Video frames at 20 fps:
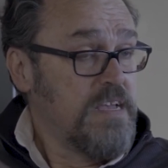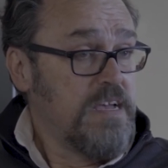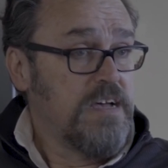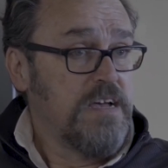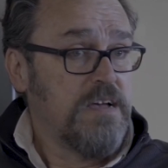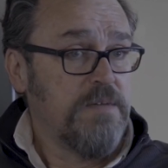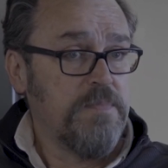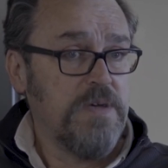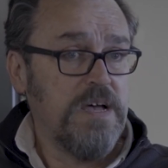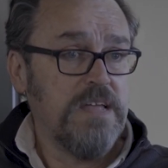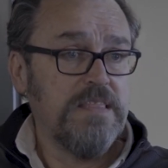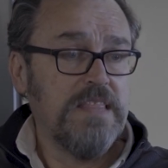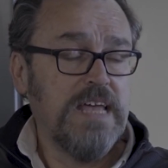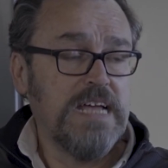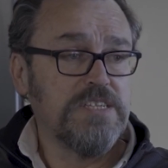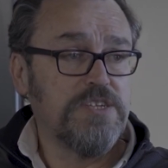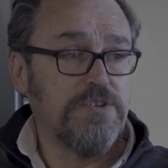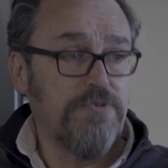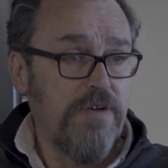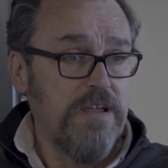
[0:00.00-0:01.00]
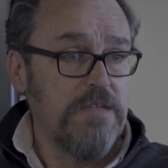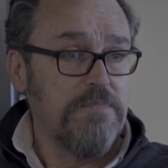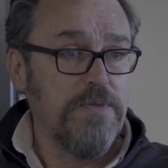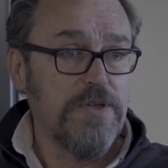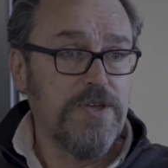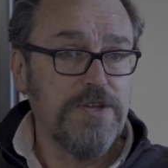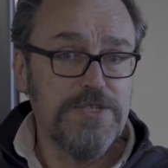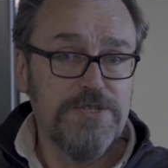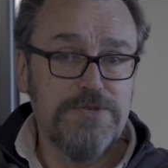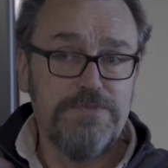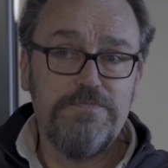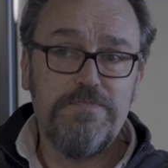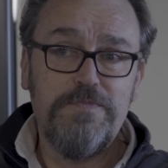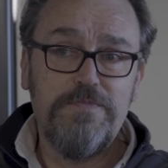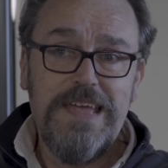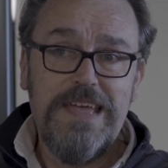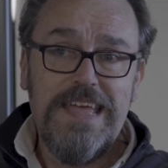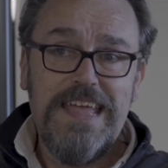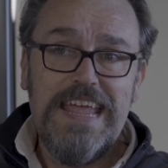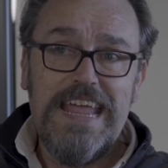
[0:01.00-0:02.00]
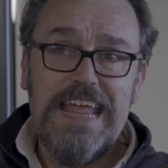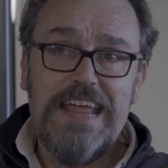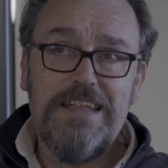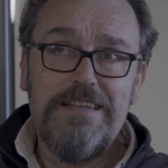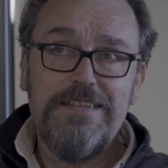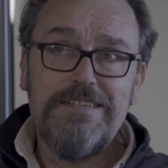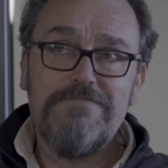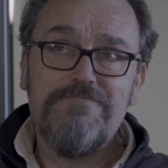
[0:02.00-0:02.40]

And that's great because it